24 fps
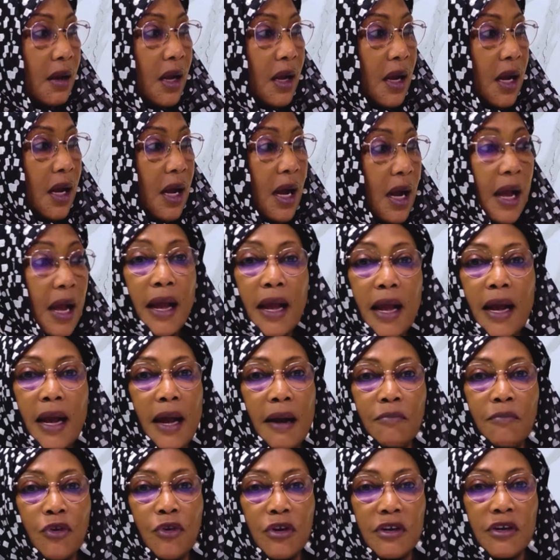I
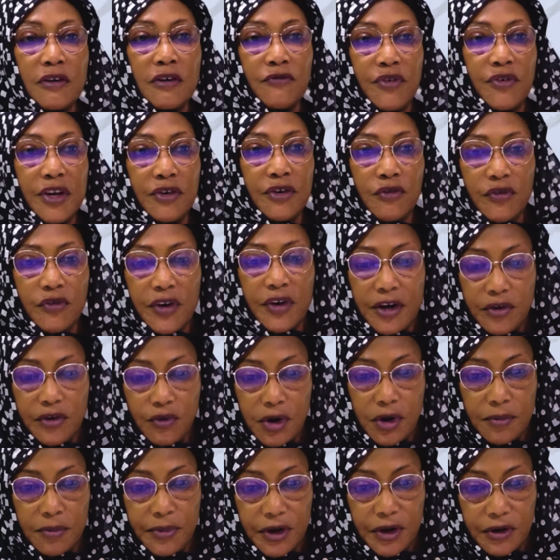am not afraid of
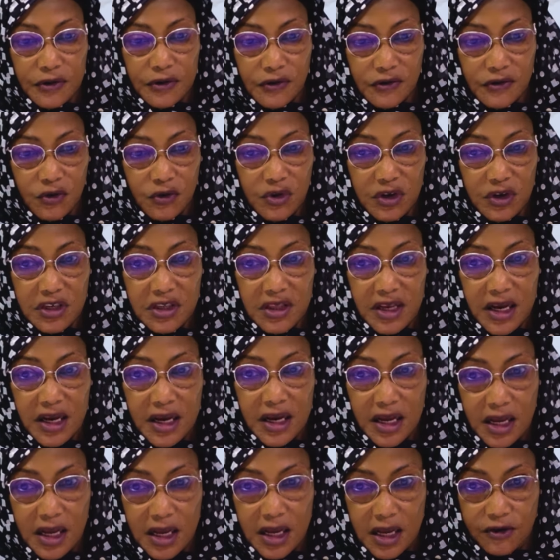anyone because you
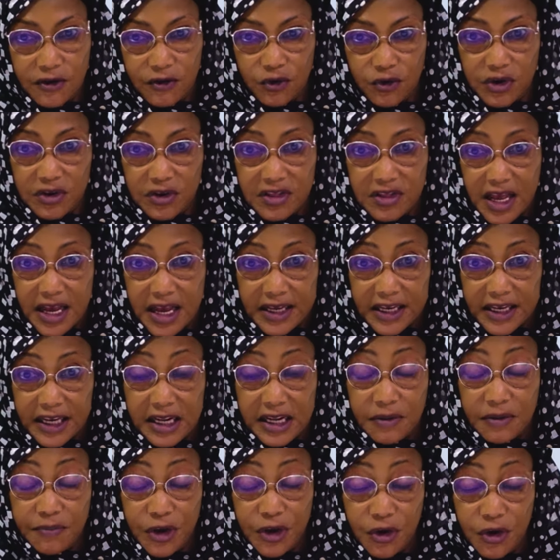either
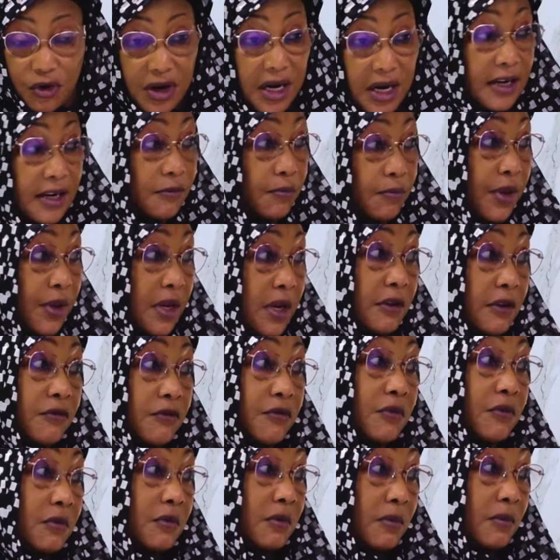kill me or let me
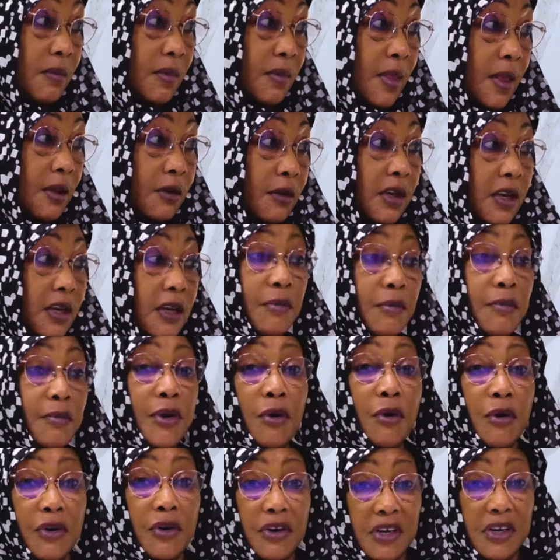live. Kill me
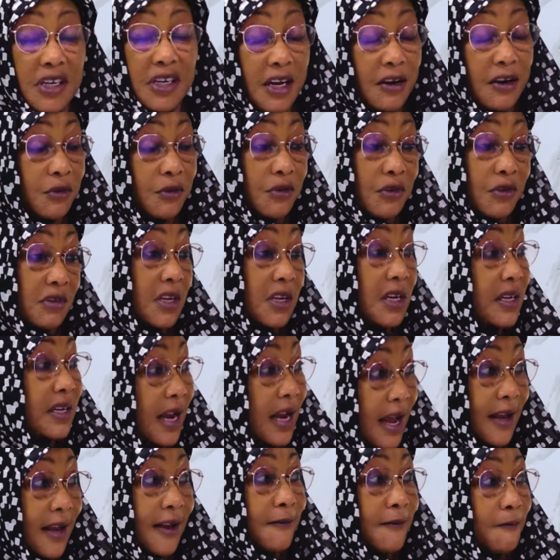or not, I will still
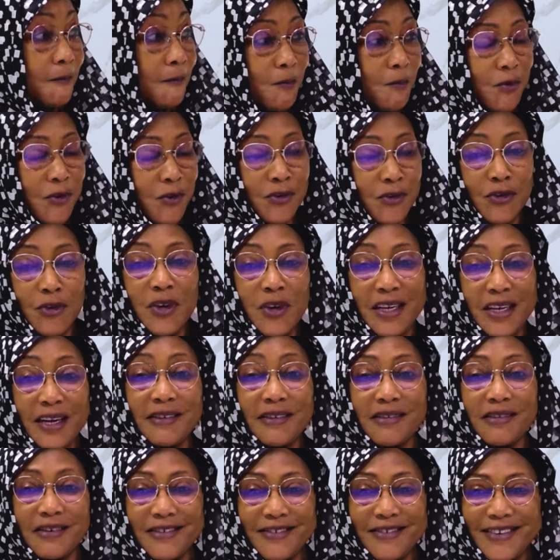die. So it
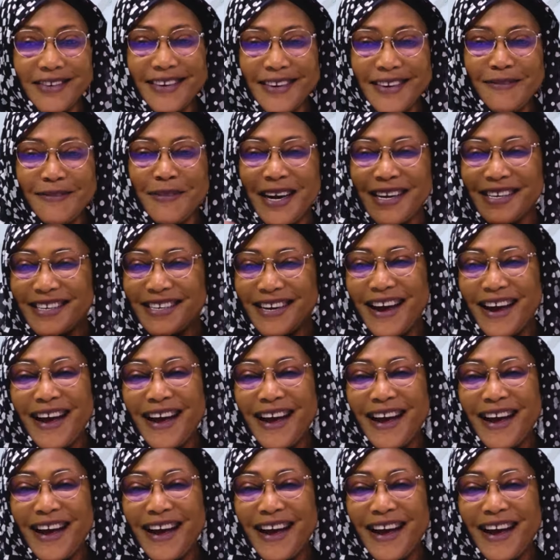doesn't really matter